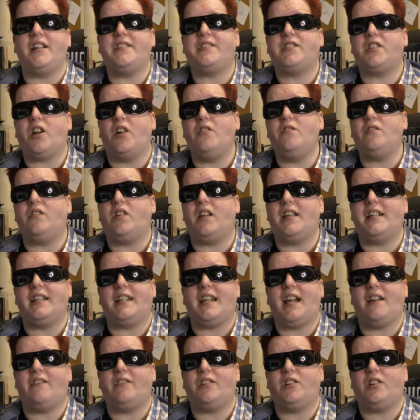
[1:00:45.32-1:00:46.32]
don't like
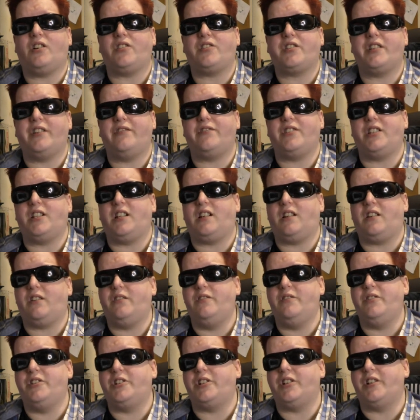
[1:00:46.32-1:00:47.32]
Karen Kosev's
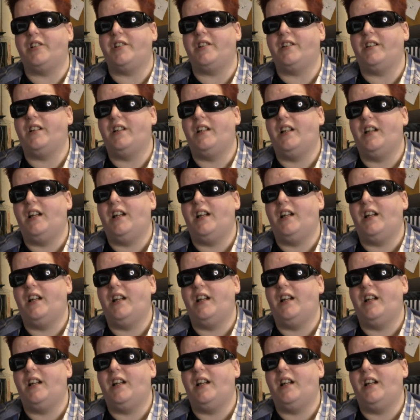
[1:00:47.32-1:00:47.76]
inclusion,